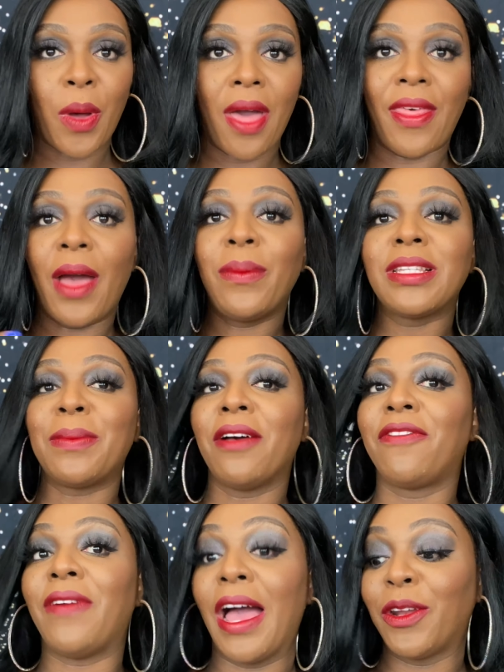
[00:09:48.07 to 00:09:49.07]
that was my
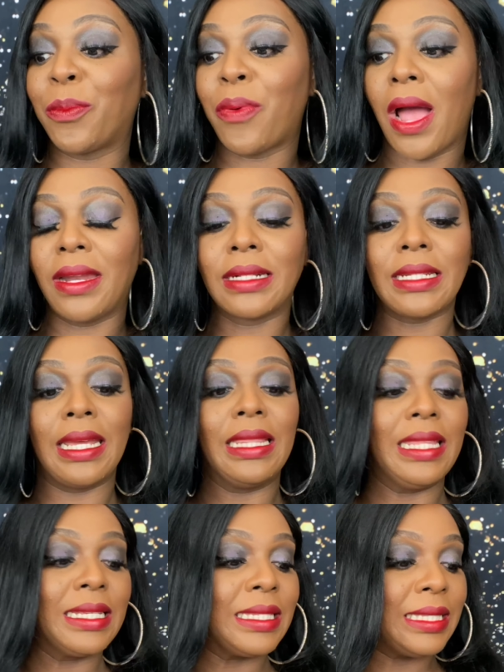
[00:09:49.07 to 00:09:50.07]
final product in
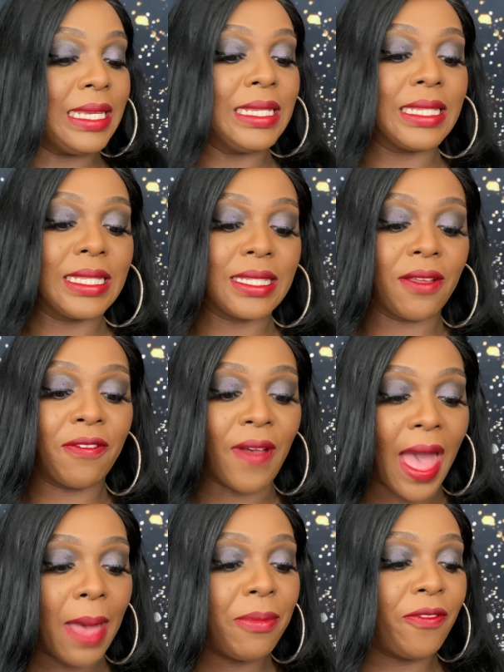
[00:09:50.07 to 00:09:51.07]
this season's
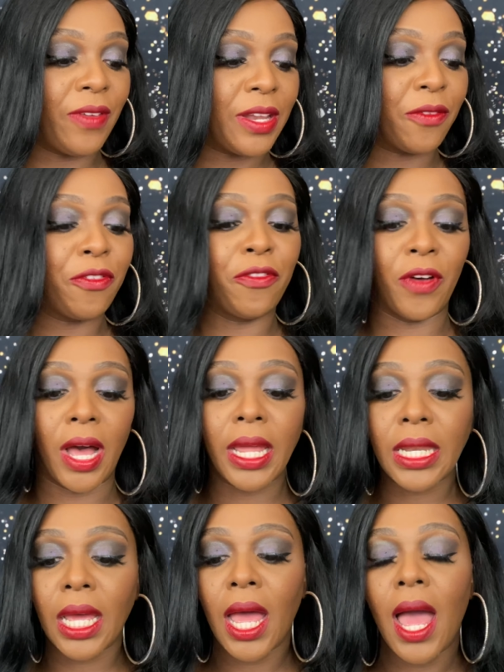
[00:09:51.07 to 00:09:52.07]

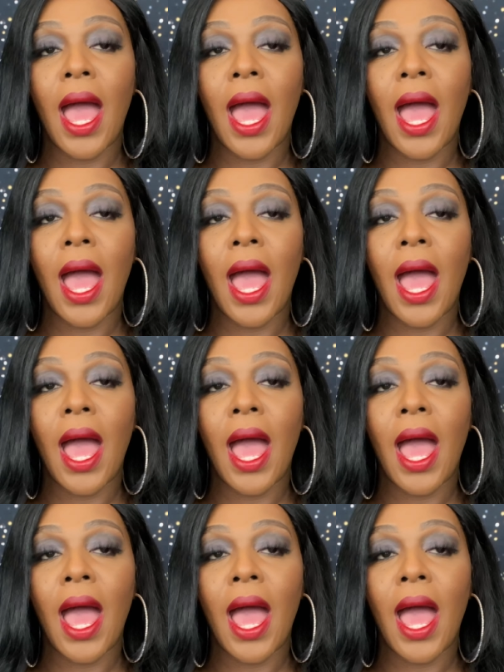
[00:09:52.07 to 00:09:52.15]
FabFitFun.